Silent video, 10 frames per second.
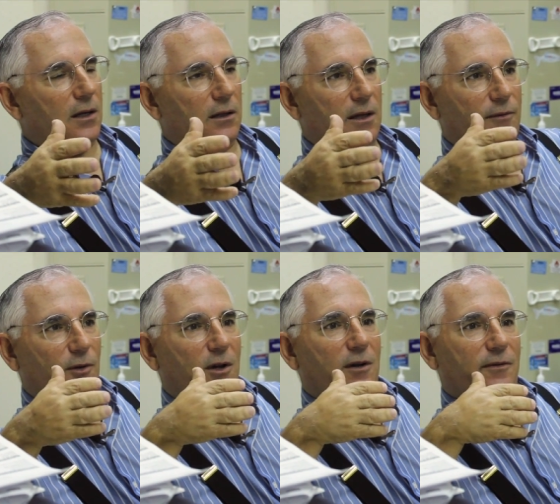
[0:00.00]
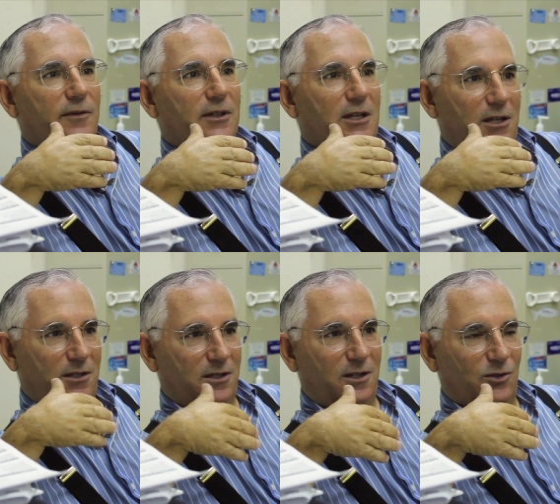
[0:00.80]
level of
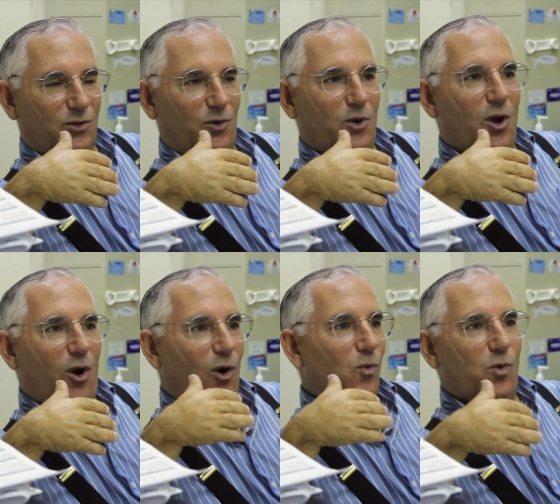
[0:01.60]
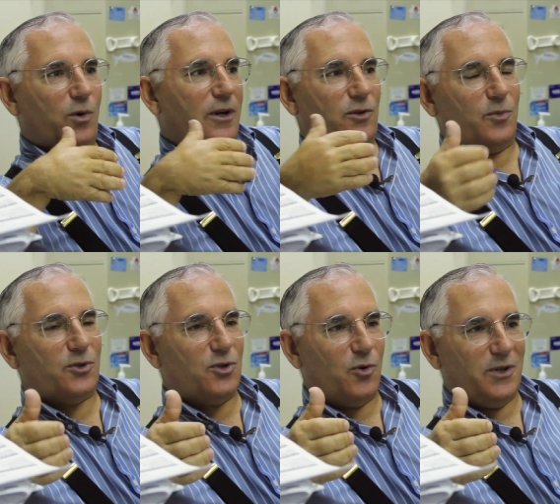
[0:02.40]
EC. So our water has
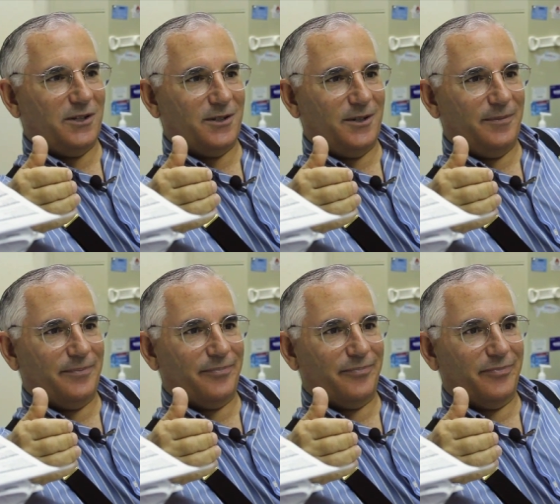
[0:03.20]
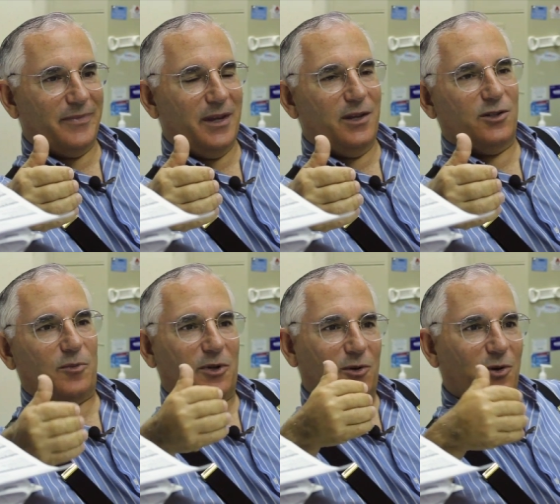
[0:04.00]
almost no EC.
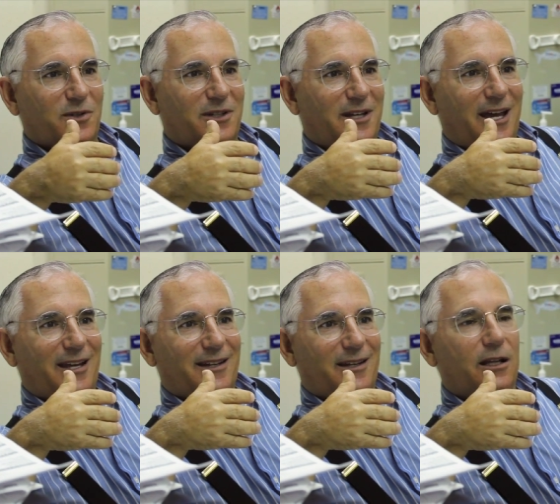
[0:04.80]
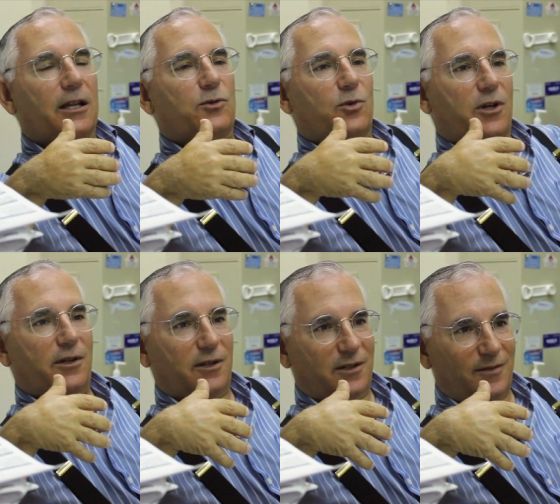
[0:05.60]
So because of that,
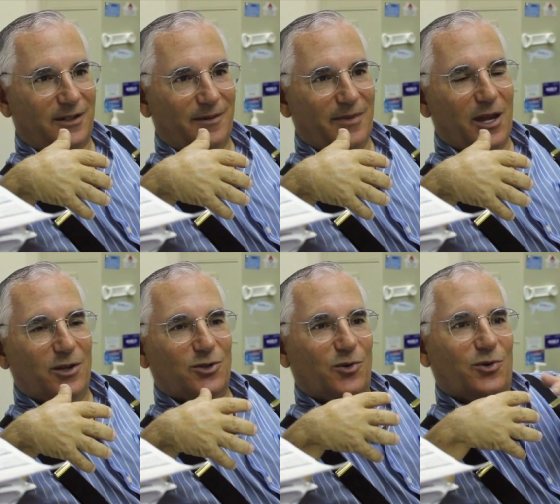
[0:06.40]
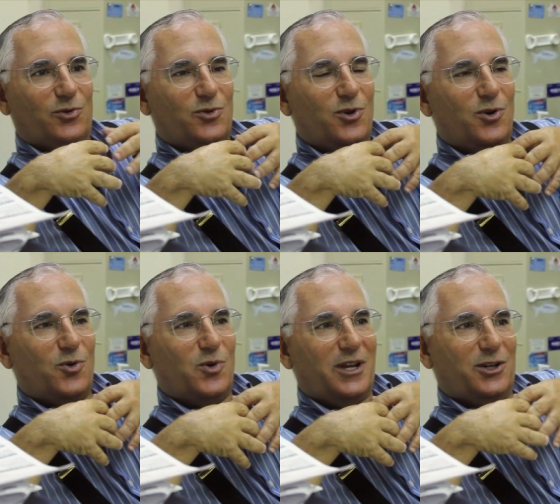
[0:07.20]
electroconductivity. So there's
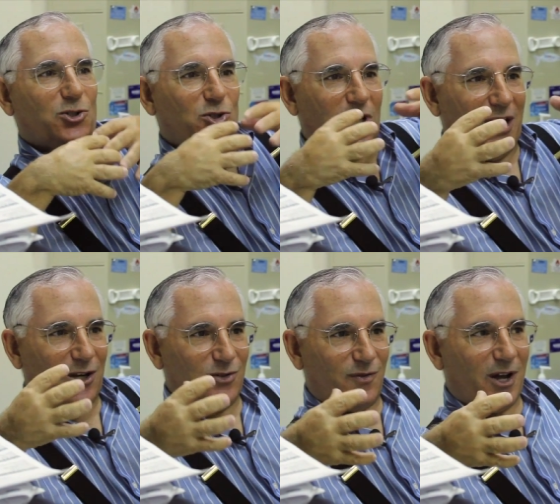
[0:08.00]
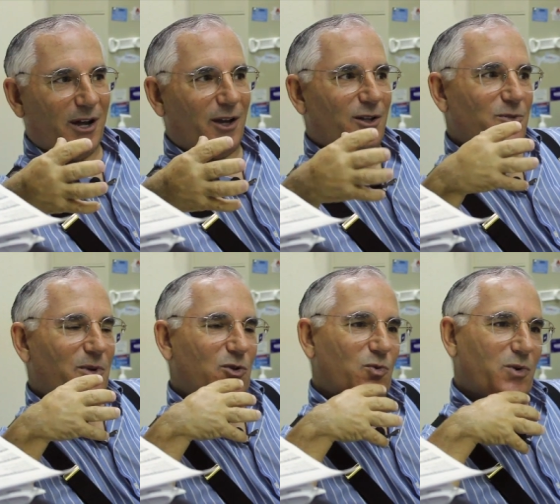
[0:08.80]
no exchange of ions
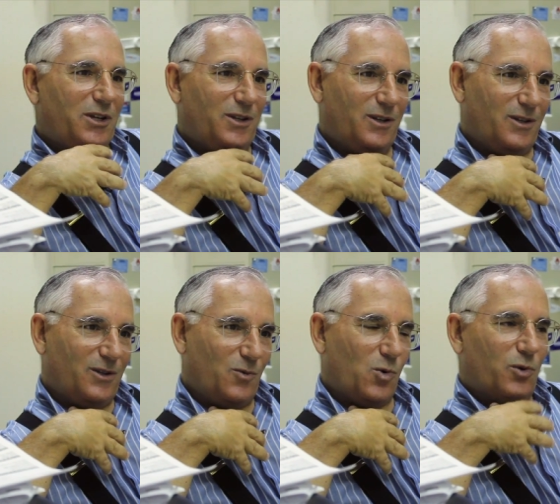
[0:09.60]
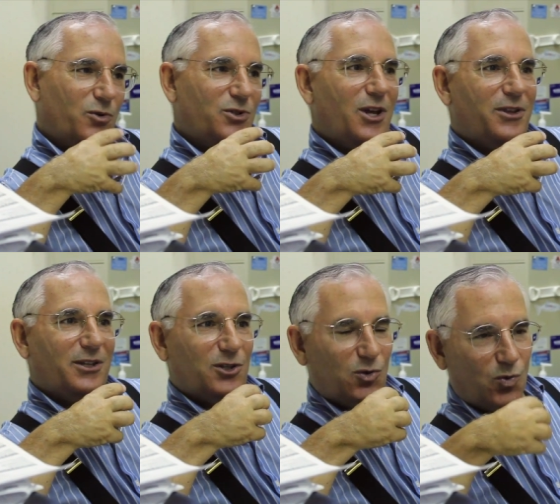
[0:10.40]
between the water. There's
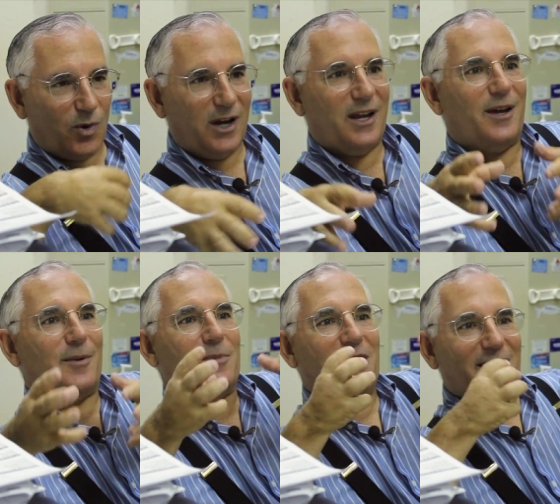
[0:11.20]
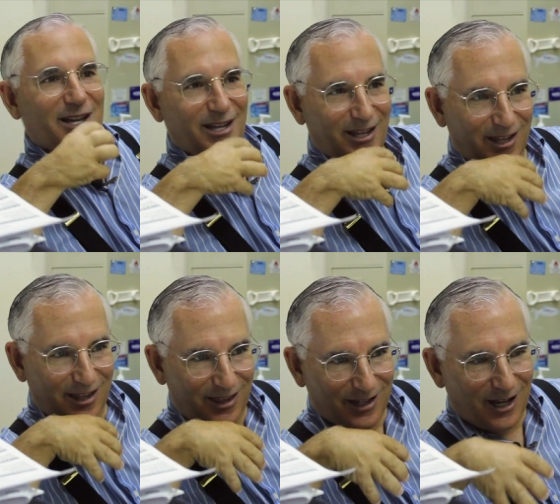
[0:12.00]
nothing to grab
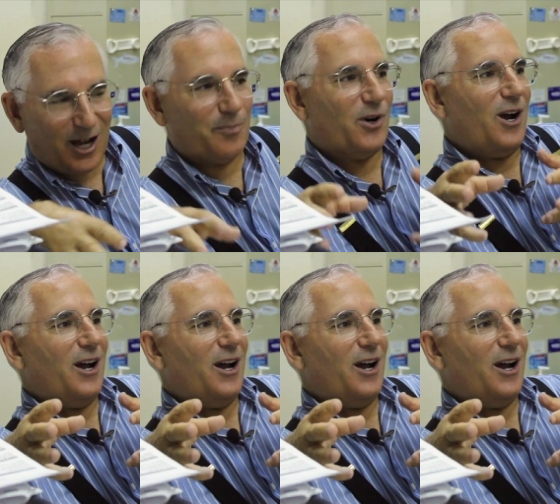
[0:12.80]
the copper